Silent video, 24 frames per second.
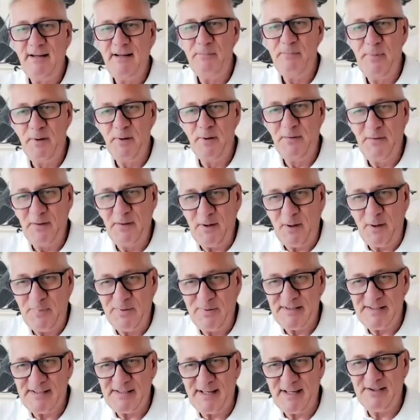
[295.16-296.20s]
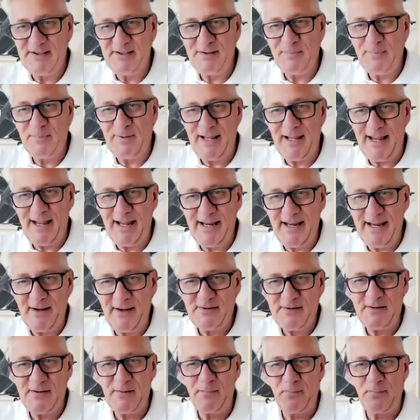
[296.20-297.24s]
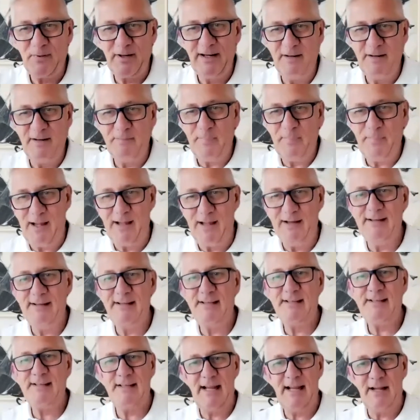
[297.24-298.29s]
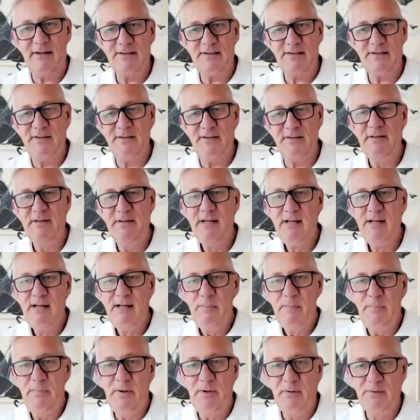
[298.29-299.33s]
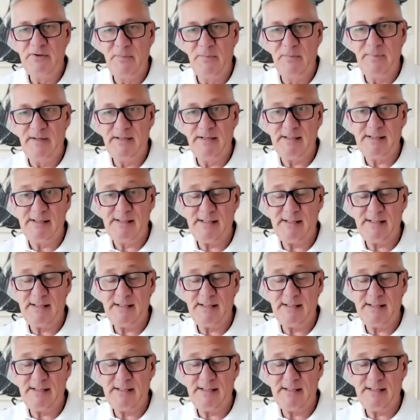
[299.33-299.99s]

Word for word: build a compensation plan, how to bring in partners, and how to build your business.